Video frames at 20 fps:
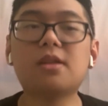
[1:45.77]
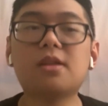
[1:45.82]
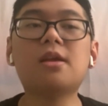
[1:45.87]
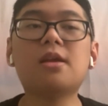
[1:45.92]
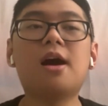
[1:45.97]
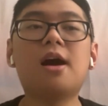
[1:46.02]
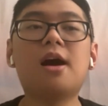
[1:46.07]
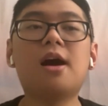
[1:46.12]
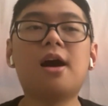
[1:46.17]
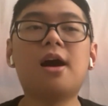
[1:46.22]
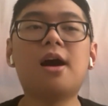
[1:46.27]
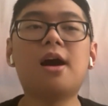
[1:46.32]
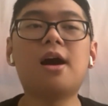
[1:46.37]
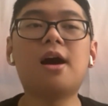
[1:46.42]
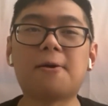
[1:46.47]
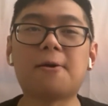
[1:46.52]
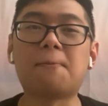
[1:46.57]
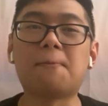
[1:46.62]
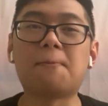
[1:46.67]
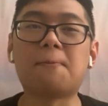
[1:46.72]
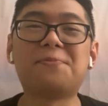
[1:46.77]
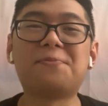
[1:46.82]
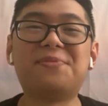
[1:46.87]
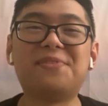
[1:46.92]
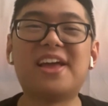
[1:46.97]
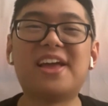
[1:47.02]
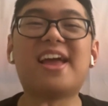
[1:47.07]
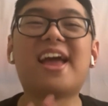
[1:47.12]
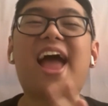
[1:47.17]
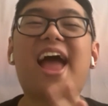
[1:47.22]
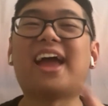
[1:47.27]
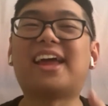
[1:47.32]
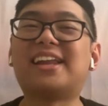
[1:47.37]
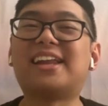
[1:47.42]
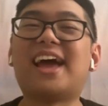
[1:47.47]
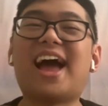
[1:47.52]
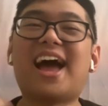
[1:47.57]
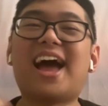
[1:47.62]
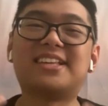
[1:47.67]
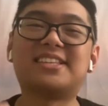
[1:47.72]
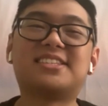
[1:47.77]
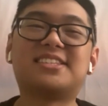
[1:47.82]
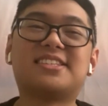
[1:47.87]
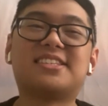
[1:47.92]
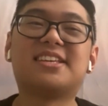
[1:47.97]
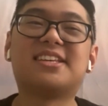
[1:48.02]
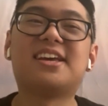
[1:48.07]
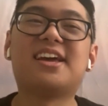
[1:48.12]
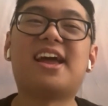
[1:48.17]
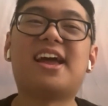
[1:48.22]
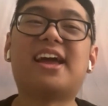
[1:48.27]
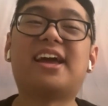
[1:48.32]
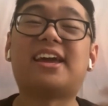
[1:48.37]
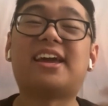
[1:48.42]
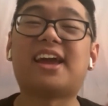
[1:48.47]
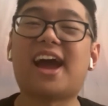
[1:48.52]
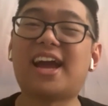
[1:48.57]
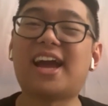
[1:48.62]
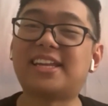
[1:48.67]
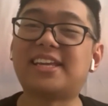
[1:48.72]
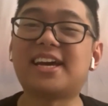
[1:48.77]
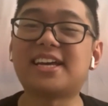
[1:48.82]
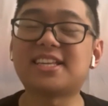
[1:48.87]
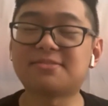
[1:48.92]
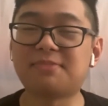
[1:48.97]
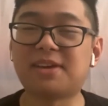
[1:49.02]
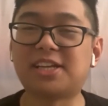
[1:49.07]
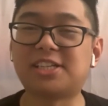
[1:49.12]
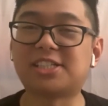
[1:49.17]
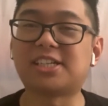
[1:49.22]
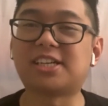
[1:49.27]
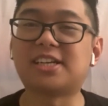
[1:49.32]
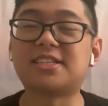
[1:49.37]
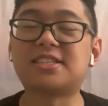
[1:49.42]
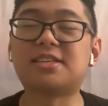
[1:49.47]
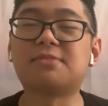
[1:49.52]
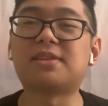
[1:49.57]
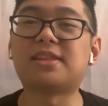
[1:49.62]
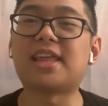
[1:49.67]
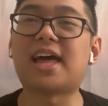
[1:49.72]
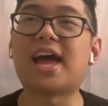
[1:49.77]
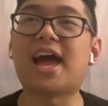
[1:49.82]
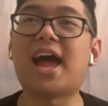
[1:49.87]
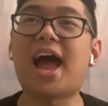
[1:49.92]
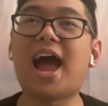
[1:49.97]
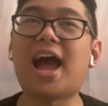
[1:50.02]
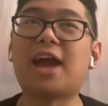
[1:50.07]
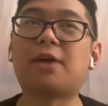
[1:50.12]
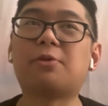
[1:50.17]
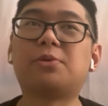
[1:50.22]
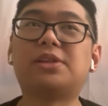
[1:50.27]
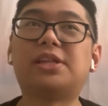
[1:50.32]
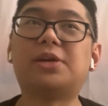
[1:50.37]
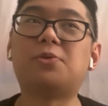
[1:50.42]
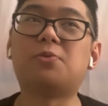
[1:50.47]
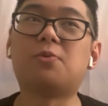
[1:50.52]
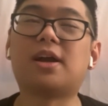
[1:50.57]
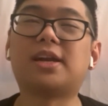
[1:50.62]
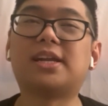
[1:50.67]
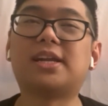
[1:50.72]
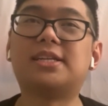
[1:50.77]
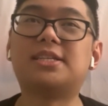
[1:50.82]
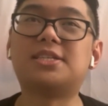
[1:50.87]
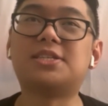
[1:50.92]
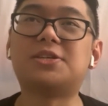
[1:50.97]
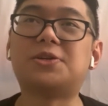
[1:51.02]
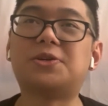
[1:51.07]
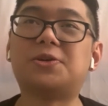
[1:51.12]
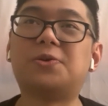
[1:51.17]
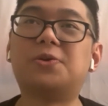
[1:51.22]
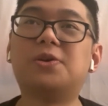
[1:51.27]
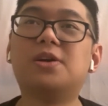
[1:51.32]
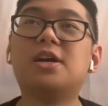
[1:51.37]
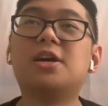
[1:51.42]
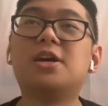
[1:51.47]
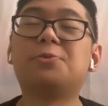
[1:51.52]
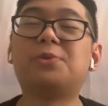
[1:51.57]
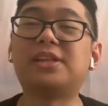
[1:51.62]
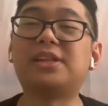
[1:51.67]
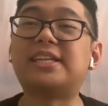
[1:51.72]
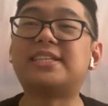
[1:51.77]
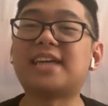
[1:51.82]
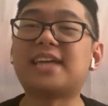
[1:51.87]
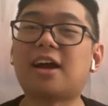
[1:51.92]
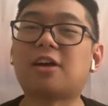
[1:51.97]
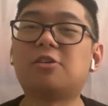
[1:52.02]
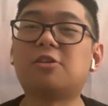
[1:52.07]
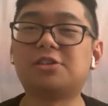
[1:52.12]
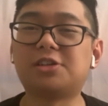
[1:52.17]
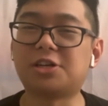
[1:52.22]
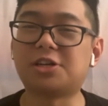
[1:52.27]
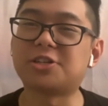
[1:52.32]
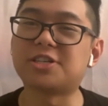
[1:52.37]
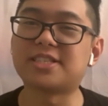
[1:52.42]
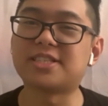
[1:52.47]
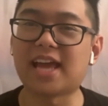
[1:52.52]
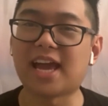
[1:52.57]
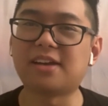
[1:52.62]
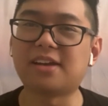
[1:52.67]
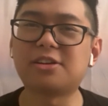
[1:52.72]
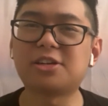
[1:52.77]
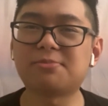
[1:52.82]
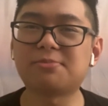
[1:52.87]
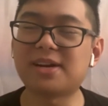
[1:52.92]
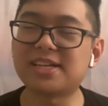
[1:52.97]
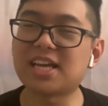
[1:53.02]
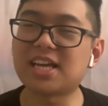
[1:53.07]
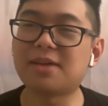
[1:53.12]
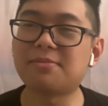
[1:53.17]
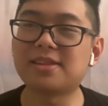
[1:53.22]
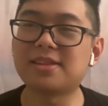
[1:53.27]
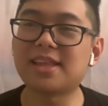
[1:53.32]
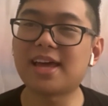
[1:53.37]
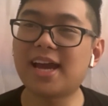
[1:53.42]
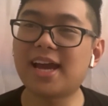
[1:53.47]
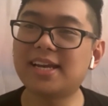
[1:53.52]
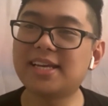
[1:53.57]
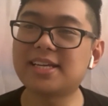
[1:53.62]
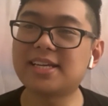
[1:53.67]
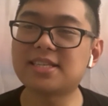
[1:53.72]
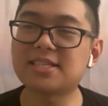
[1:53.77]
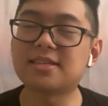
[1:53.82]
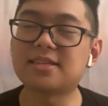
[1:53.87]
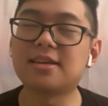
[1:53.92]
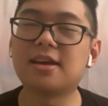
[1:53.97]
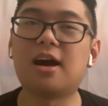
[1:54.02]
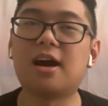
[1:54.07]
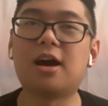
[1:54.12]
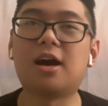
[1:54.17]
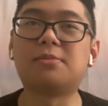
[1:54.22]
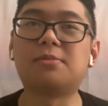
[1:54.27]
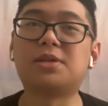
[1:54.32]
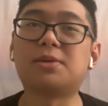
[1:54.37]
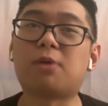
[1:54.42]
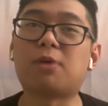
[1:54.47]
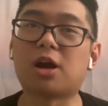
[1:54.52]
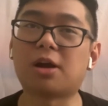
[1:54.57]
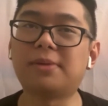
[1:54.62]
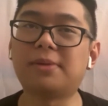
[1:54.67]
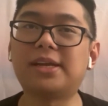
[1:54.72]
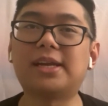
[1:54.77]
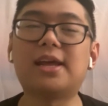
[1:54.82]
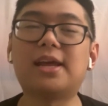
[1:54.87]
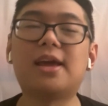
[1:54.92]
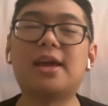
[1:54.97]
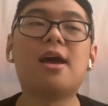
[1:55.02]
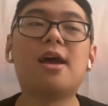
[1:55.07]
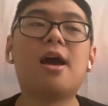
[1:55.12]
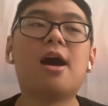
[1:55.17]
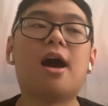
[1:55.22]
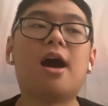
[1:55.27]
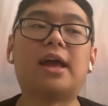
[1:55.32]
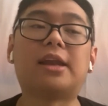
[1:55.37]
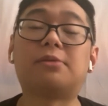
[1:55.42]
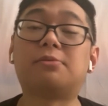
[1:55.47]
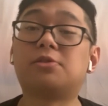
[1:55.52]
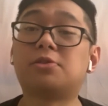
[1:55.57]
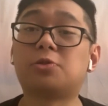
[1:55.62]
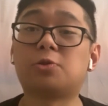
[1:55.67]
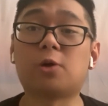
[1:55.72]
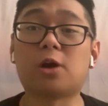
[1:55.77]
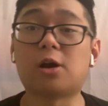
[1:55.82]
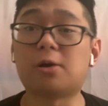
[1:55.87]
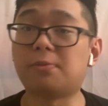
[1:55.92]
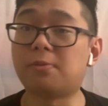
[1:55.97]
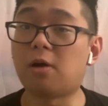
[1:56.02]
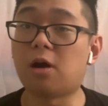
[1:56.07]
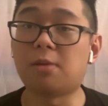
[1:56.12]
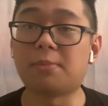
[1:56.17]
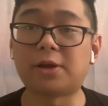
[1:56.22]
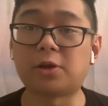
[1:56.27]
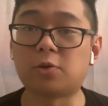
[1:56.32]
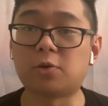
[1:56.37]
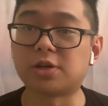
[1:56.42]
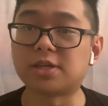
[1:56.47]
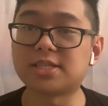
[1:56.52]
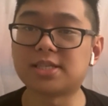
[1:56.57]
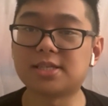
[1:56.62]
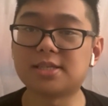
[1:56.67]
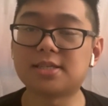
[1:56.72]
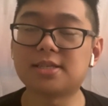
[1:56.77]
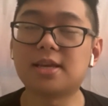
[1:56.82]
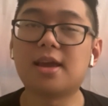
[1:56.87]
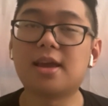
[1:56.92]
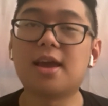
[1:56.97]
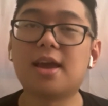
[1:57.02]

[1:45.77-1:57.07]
And as a IDS major, it's something that I really wanted to really tackle and understand during my time in the IDS department and throughout all my courses.